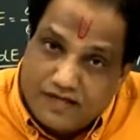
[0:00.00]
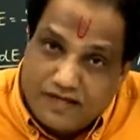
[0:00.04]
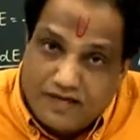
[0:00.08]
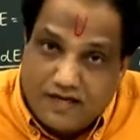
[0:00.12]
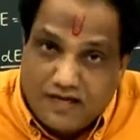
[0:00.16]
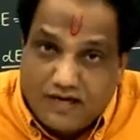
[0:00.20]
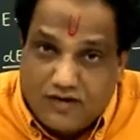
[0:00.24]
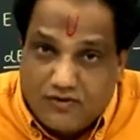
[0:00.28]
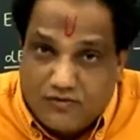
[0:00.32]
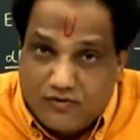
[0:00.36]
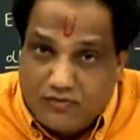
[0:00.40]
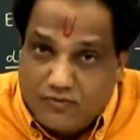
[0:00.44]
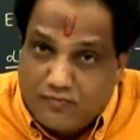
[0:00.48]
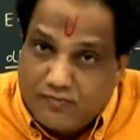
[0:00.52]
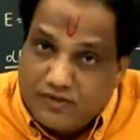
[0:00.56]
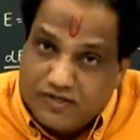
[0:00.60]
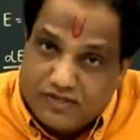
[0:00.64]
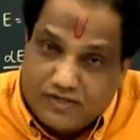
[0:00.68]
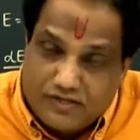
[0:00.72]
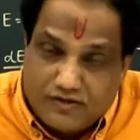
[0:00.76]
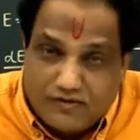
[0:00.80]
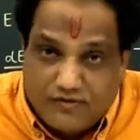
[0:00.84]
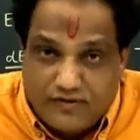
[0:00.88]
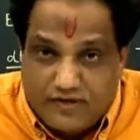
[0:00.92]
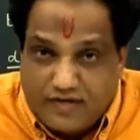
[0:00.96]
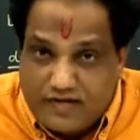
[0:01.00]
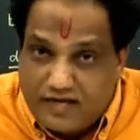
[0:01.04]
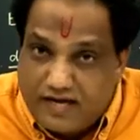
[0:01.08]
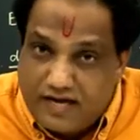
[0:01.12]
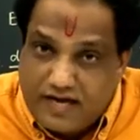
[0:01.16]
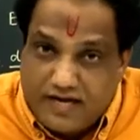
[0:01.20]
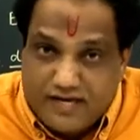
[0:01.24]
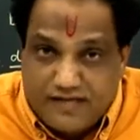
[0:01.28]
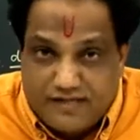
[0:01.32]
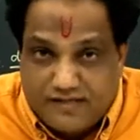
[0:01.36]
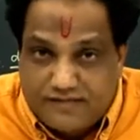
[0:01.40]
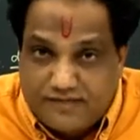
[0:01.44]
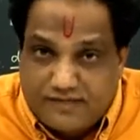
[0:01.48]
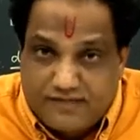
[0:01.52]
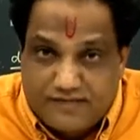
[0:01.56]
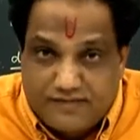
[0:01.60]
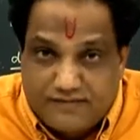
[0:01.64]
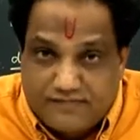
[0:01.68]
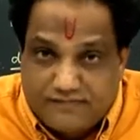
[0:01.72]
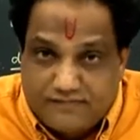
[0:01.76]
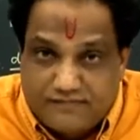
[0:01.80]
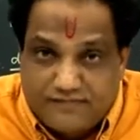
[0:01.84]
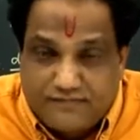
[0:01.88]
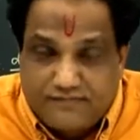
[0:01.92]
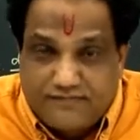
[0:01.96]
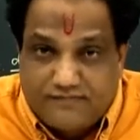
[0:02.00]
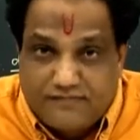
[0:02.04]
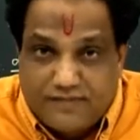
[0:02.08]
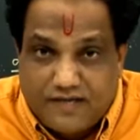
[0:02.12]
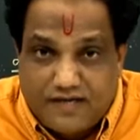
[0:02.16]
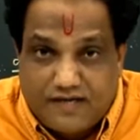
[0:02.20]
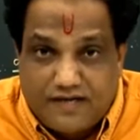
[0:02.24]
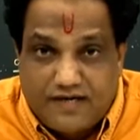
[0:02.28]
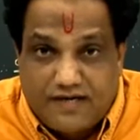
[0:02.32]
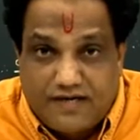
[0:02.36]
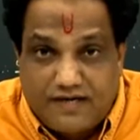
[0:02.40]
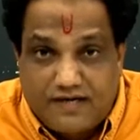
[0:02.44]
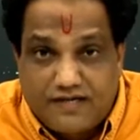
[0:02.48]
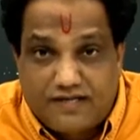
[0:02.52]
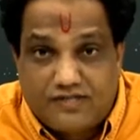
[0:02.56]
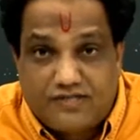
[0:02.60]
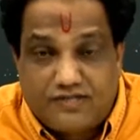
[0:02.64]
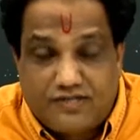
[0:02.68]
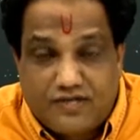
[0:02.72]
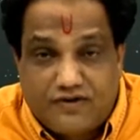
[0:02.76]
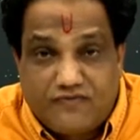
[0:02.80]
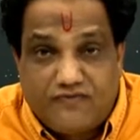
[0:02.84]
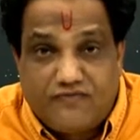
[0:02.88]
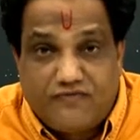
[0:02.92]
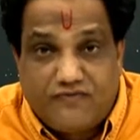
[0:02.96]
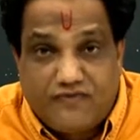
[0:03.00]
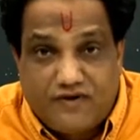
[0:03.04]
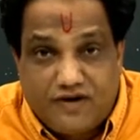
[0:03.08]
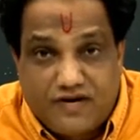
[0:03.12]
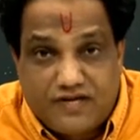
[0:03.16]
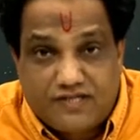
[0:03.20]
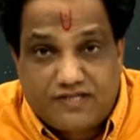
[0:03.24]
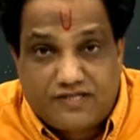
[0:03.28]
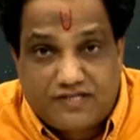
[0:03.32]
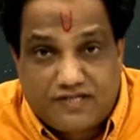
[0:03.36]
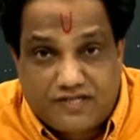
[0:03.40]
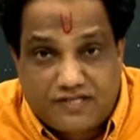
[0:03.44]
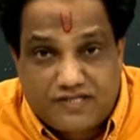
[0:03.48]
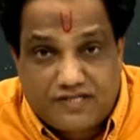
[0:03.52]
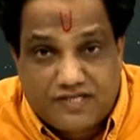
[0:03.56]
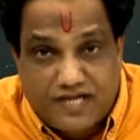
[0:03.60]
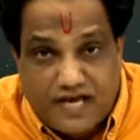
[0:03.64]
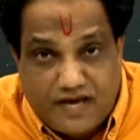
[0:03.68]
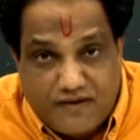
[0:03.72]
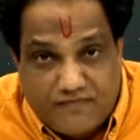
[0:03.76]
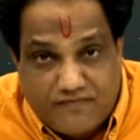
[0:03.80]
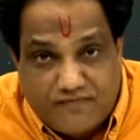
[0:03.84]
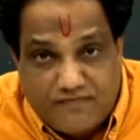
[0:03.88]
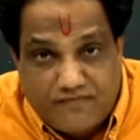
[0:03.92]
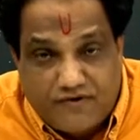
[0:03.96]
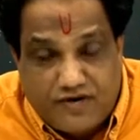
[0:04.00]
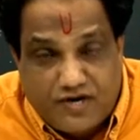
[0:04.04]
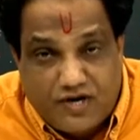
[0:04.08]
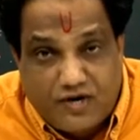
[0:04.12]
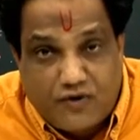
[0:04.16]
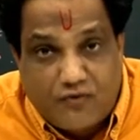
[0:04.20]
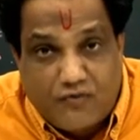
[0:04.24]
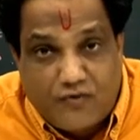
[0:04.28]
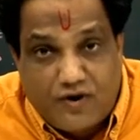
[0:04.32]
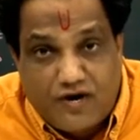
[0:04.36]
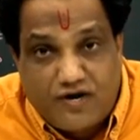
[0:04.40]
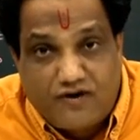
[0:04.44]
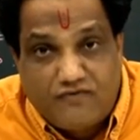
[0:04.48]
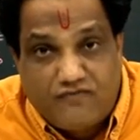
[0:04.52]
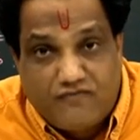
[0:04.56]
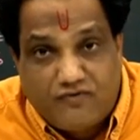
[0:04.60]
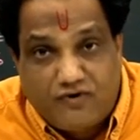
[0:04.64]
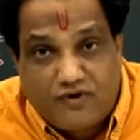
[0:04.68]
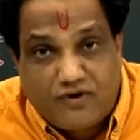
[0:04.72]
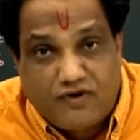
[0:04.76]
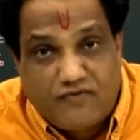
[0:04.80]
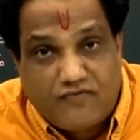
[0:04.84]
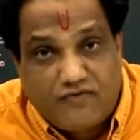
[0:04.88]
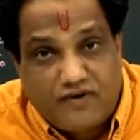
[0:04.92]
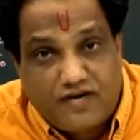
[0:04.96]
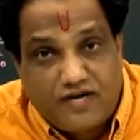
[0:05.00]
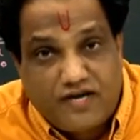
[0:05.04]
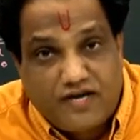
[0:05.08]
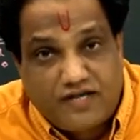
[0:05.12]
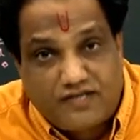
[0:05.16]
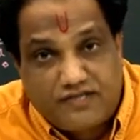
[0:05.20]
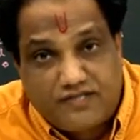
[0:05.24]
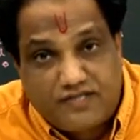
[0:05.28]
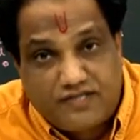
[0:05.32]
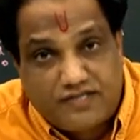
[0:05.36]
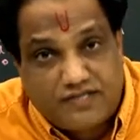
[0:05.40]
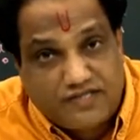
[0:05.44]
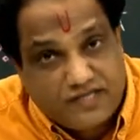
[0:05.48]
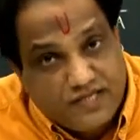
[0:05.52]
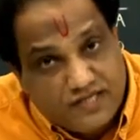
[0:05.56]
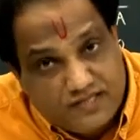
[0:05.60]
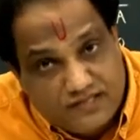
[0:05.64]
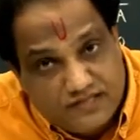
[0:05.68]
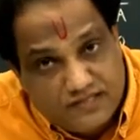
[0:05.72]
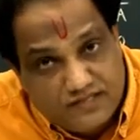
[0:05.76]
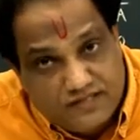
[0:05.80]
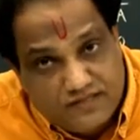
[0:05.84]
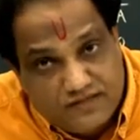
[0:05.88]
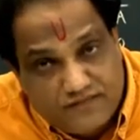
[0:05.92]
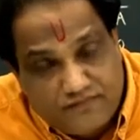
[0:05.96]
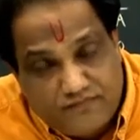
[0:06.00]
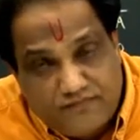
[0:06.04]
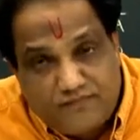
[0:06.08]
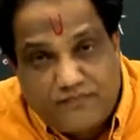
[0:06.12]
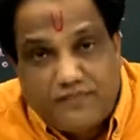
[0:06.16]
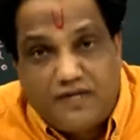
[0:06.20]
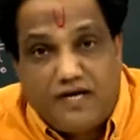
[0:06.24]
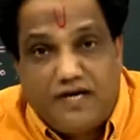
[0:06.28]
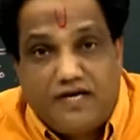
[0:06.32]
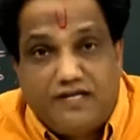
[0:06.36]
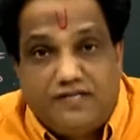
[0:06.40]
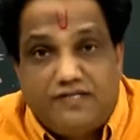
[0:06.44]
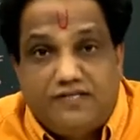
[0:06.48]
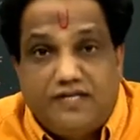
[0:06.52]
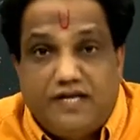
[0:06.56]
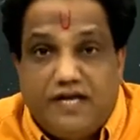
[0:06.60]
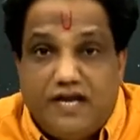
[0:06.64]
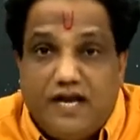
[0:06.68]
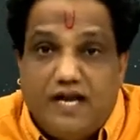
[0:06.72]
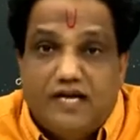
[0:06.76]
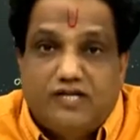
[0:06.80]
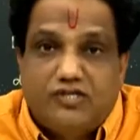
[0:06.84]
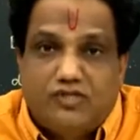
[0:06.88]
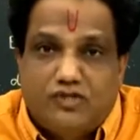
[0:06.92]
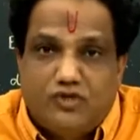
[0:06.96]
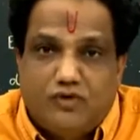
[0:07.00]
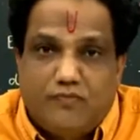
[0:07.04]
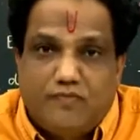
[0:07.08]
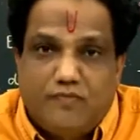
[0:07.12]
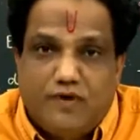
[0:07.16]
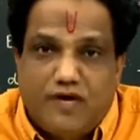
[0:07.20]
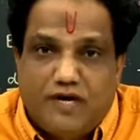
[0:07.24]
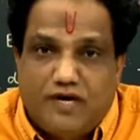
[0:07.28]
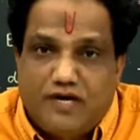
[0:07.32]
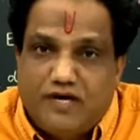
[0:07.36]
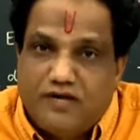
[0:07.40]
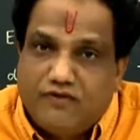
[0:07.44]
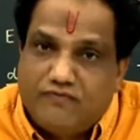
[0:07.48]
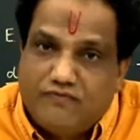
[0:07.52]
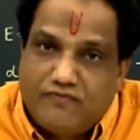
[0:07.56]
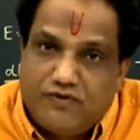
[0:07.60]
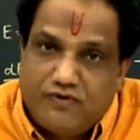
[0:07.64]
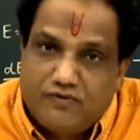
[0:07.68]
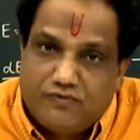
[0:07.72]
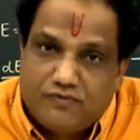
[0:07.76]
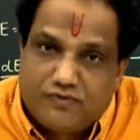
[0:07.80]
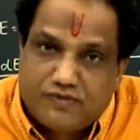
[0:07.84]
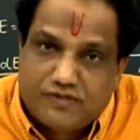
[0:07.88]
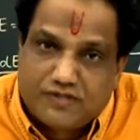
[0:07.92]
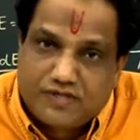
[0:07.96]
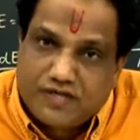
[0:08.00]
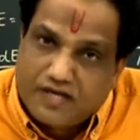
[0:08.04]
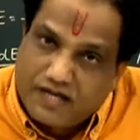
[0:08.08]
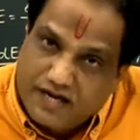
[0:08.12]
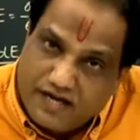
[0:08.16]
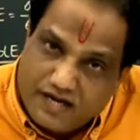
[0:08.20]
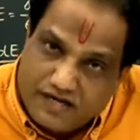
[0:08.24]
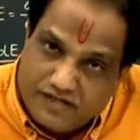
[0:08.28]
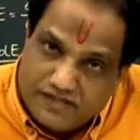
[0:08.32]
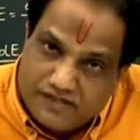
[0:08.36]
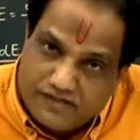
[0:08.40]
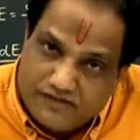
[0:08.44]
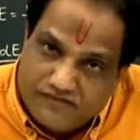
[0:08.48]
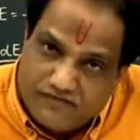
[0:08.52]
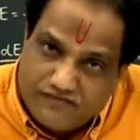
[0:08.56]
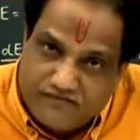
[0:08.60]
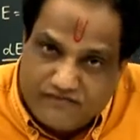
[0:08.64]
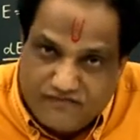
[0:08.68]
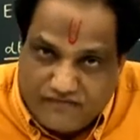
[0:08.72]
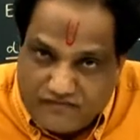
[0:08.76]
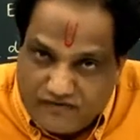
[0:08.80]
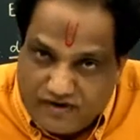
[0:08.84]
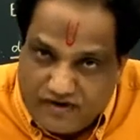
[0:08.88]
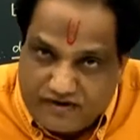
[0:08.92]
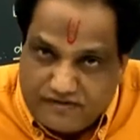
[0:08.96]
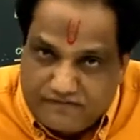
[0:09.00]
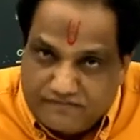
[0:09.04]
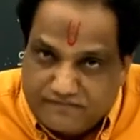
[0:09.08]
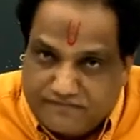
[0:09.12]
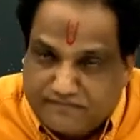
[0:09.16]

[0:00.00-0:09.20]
Now, you must have realized that it is the first step required for our existence, that is electromagnetic waves, correct? Fine.